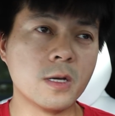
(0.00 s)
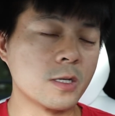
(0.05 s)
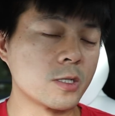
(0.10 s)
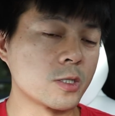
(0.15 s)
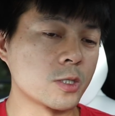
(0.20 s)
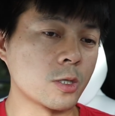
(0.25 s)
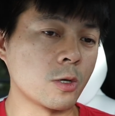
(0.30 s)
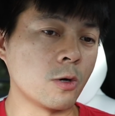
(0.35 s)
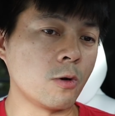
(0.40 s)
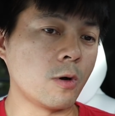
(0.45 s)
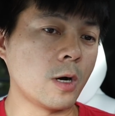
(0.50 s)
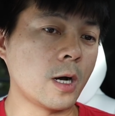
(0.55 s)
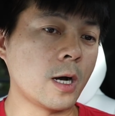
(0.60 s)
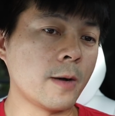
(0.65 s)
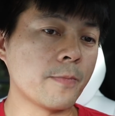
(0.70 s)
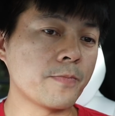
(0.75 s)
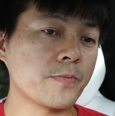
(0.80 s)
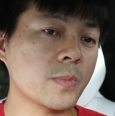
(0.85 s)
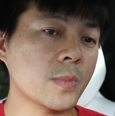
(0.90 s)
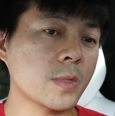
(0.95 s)

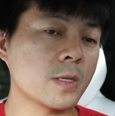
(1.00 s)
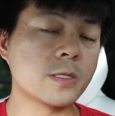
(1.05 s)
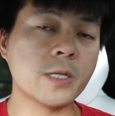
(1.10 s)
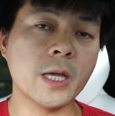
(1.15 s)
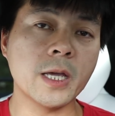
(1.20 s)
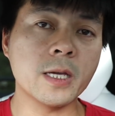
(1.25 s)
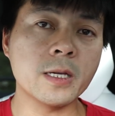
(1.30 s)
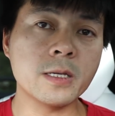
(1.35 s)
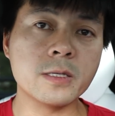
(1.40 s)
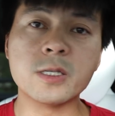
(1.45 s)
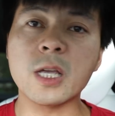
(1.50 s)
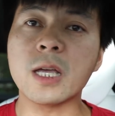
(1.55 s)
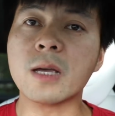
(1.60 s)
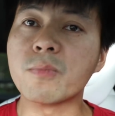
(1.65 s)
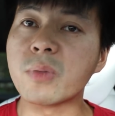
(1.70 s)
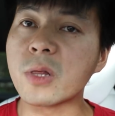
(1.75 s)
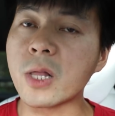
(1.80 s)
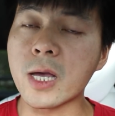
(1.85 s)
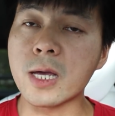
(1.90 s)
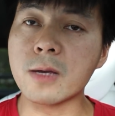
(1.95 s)
So they
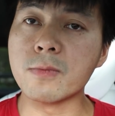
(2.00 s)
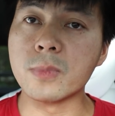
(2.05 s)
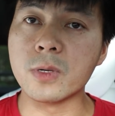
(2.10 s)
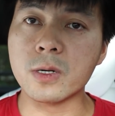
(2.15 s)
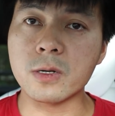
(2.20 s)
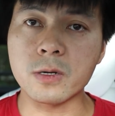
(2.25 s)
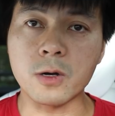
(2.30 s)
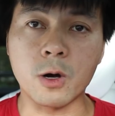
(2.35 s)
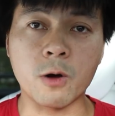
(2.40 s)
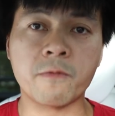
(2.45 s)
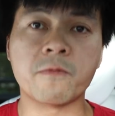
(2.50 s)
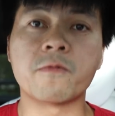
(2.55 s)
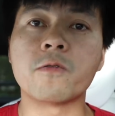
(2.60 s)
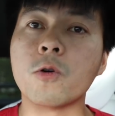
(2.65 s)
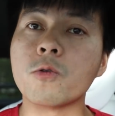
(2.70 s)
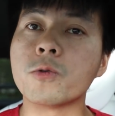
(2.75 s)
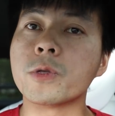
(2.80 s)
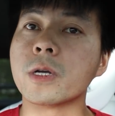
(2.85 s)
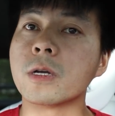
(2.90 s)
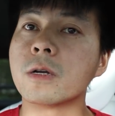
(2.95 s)
blame
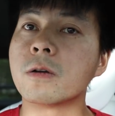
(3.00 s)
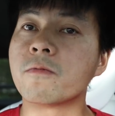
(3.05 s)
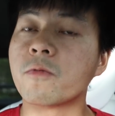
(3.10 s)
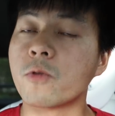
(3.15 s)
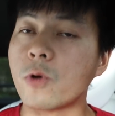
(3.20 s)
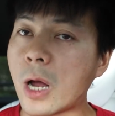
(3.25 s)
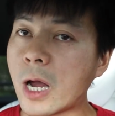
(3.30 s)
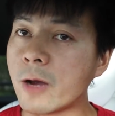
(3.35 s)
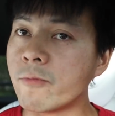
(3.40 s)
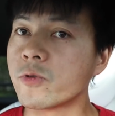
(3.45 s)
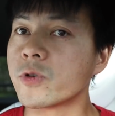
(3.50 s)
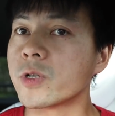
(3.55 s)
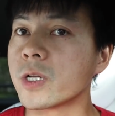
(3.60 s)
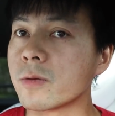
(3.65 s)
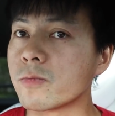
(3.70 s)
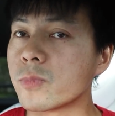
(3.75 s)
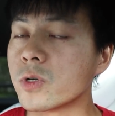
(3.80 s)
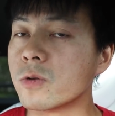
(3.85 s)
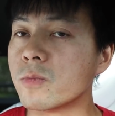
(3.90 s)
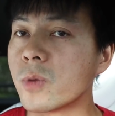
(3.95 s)
off-roading for
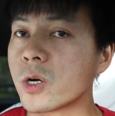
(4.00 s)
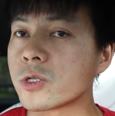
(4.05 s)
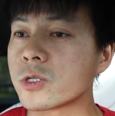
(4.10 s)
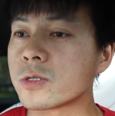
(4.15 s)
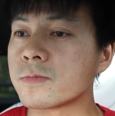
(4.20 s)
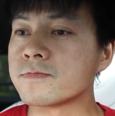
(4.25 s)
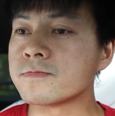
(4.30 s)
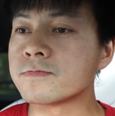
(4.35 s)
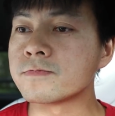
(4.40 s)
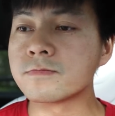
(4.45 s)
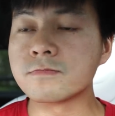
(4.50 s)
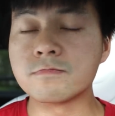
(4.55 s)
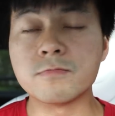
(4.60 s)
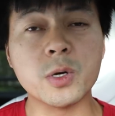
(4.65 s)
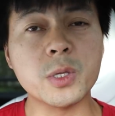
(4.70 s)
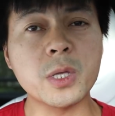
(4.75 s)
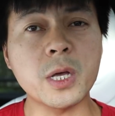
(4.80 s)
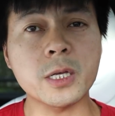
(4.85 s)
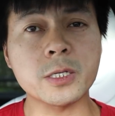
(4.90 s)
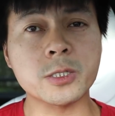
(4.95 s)
everything, pretty much.
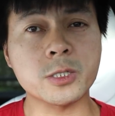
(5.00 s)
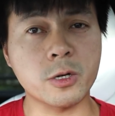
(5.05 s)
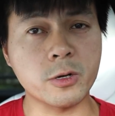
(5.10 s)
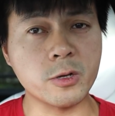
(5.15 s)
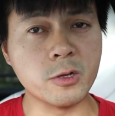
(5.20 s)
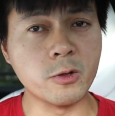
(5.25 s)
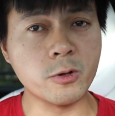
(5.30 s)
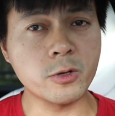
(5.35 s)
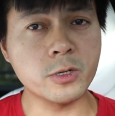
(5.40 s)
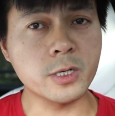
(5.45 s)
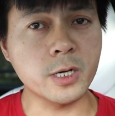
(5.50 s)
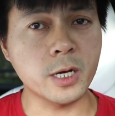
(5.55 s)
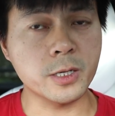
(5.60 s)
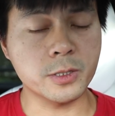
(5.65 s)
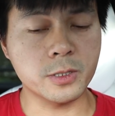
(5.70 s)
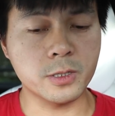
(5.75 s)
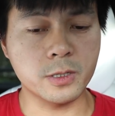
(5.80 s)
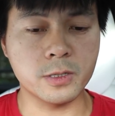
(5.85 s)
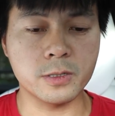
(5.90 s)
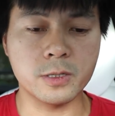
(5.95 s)
But then I started looking
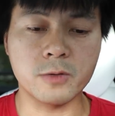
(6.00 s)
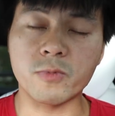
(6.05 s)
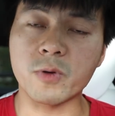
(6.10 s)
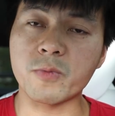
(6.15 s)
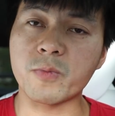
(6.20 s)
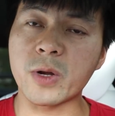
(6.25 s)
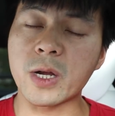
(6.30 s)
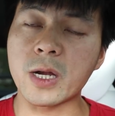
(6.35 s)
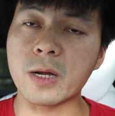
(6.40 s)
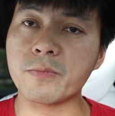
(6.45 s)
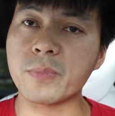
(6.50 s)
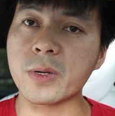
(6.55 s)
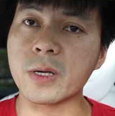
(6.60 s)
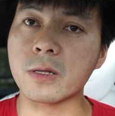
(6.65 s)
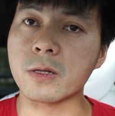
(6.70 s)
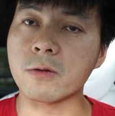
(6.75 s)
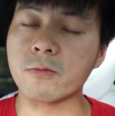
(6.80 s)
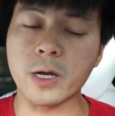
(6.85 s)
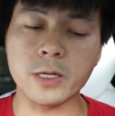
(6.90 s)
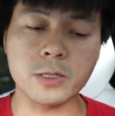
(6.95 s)
at the repair
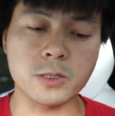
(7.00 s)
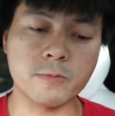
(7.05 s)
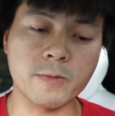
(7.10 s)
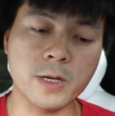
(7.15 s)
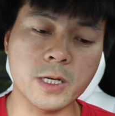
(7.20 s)
bill, right? So